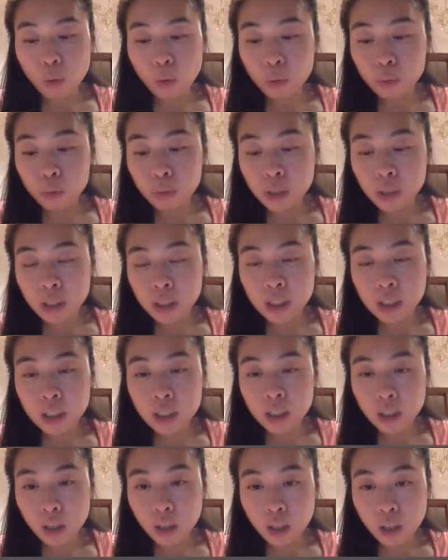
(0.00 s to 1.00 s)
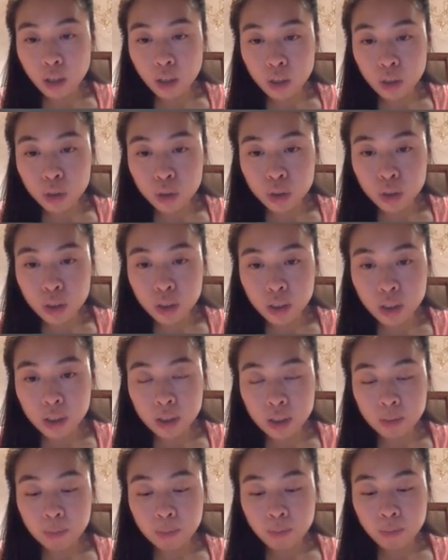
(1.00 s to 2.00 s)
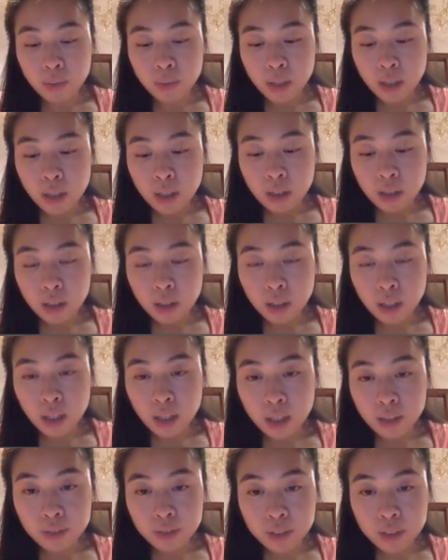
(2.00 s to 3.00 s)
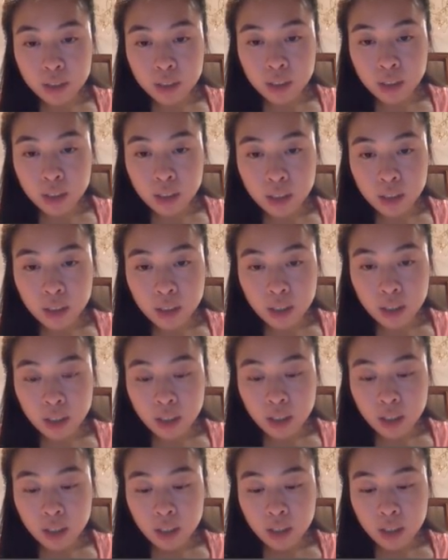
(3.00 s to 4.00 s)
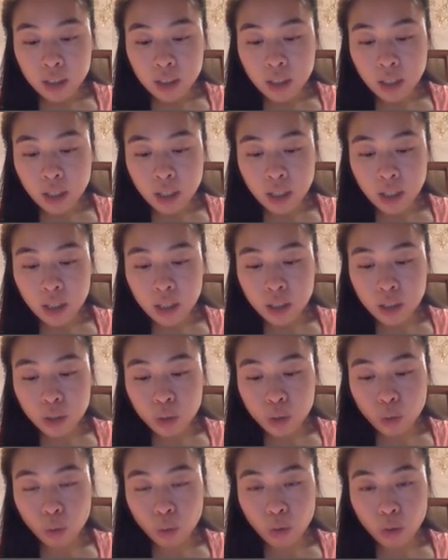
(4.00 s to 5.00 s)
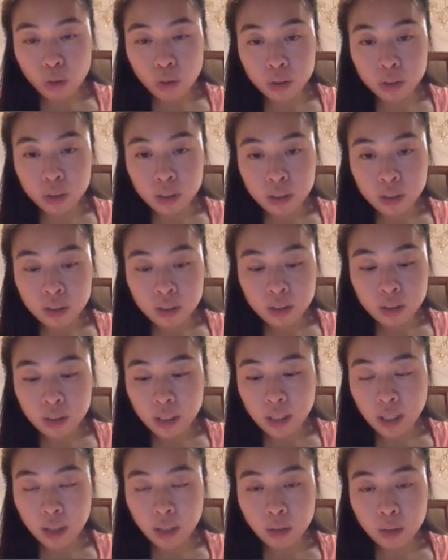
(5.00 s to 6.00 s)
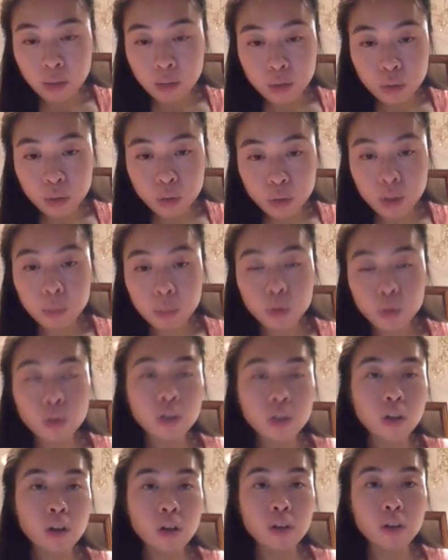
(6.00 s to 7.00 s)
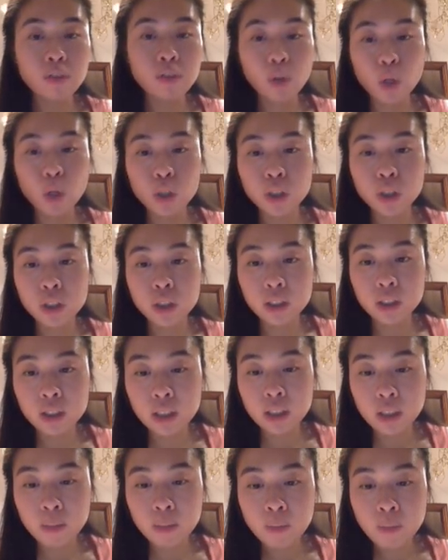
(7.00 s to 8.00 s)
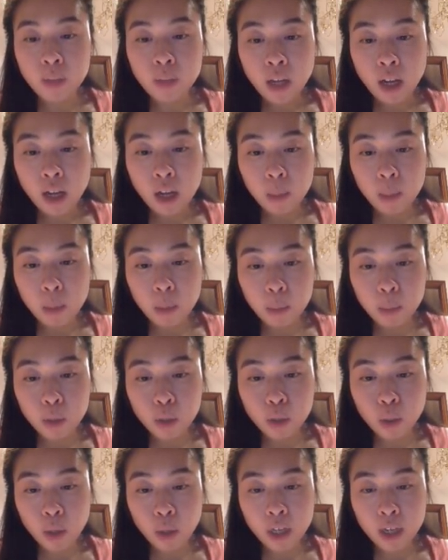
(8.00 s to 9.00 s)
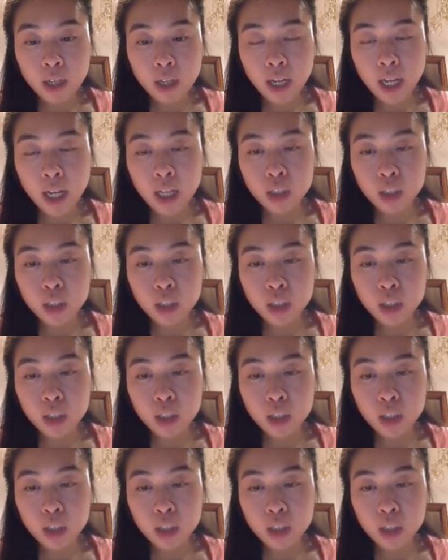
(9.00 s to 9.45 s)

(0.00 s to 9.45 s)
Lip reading: only 100 left, get yours now. So some sort of urgency. I'm going to go ahead